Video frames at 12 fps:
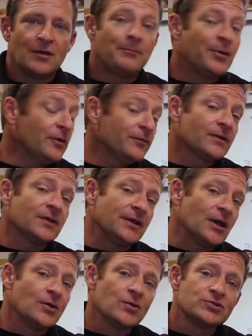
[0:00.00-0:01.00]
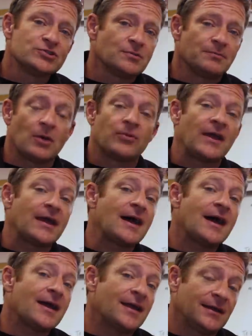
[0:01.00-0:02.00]
perfectly holds both
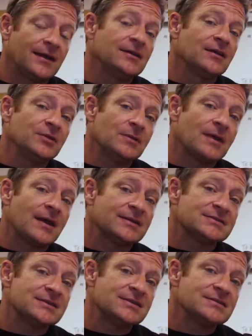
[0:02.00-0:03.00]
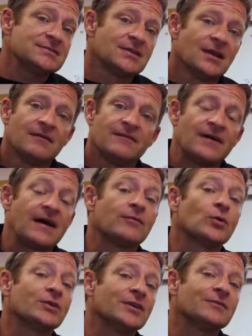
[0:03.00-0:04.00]
AI and AW magazines, five
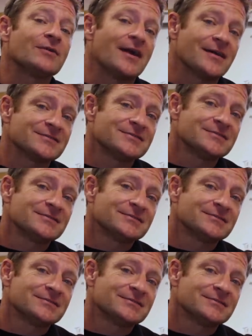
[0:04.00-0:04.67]
or 10 rounds.